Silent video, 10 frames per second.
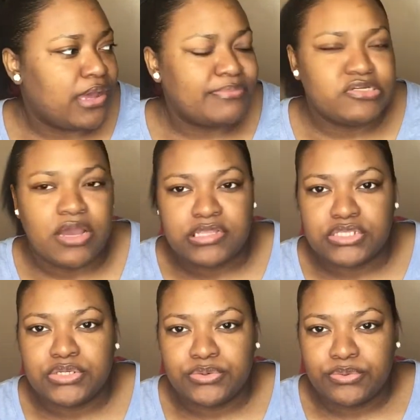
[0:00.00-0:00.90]
trying
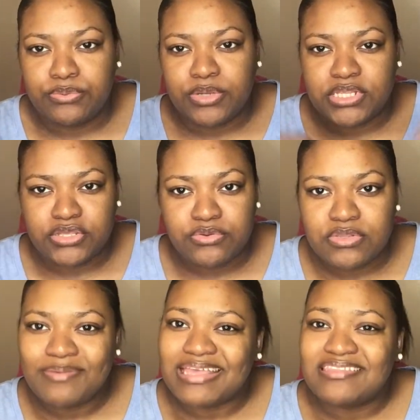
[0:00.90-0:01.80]
to
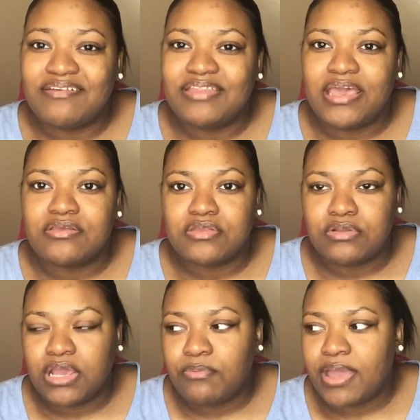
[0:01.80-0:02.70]
use my stuff down so
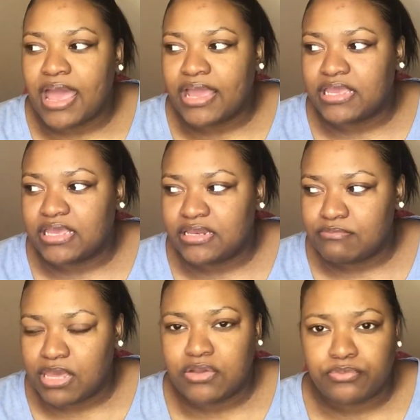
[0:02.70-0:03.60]
that way I can
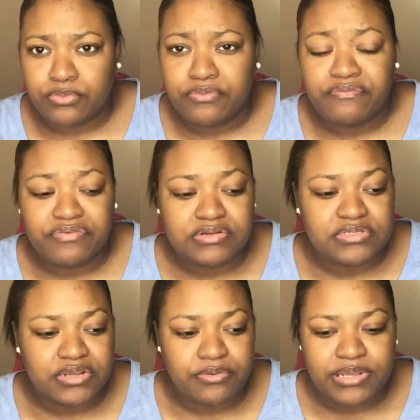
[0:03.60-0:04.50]
make room for
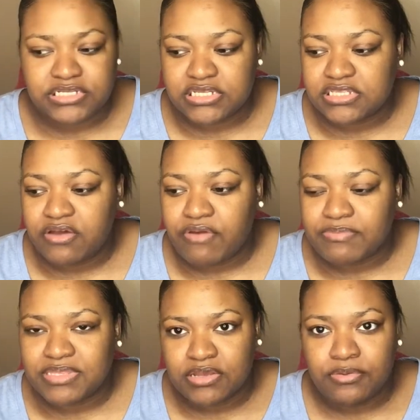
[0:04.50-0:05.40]
decoration and stuff. I'm
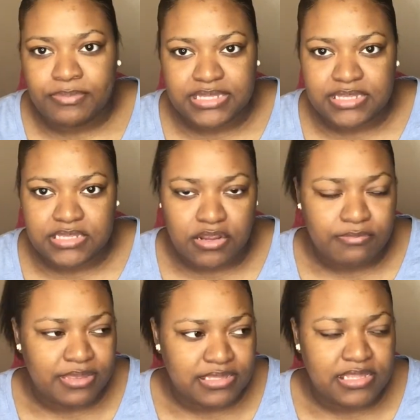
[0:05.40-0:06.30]
still missing certain
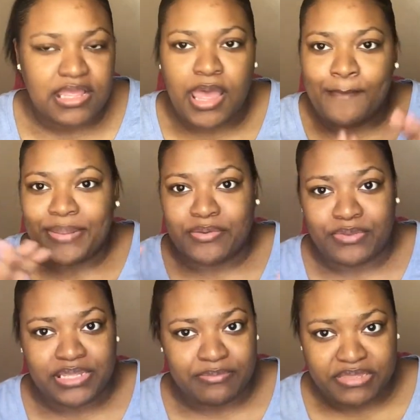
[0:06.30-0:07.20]
pieces, but I
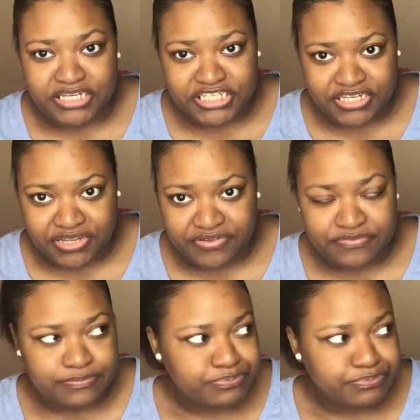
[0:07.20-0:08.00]
want to give me a shell,